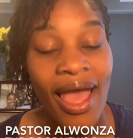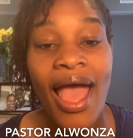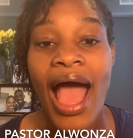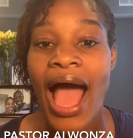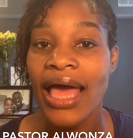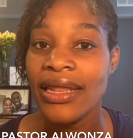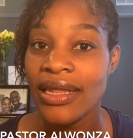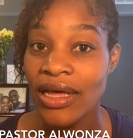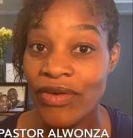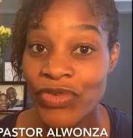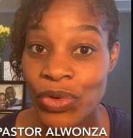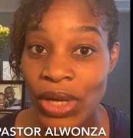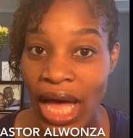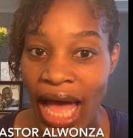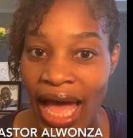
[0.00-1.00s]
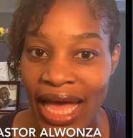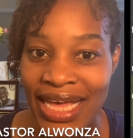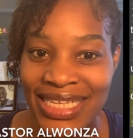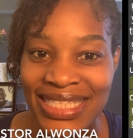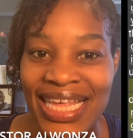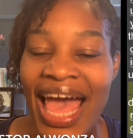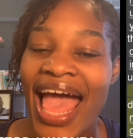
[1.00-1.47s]
I love you guys,
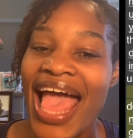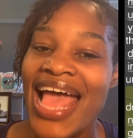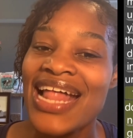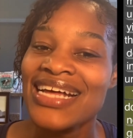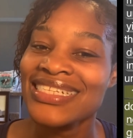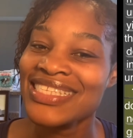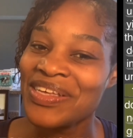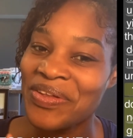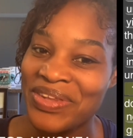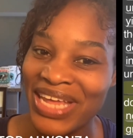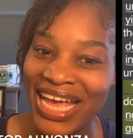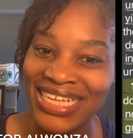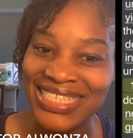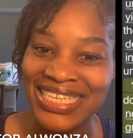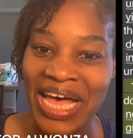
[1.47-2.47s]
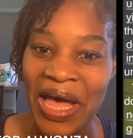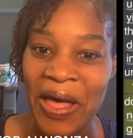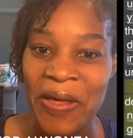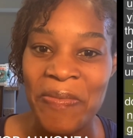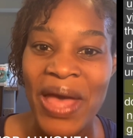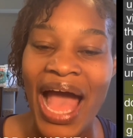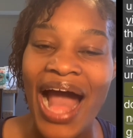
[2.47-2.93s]
and until next time,
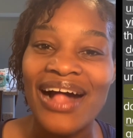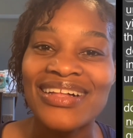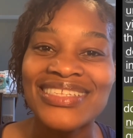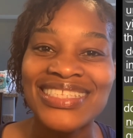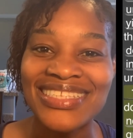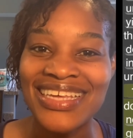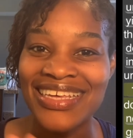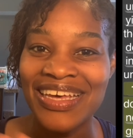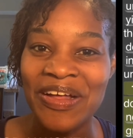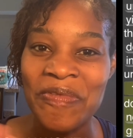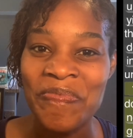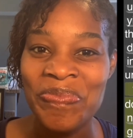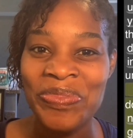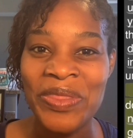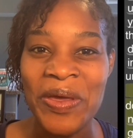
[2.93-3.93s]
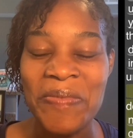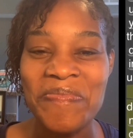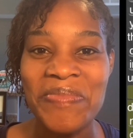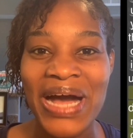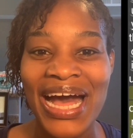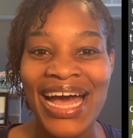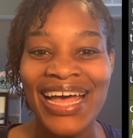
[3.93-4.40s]
I'll see you.
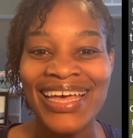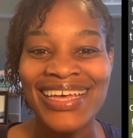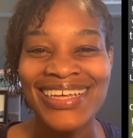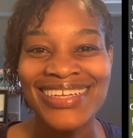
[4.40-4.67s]
Bye.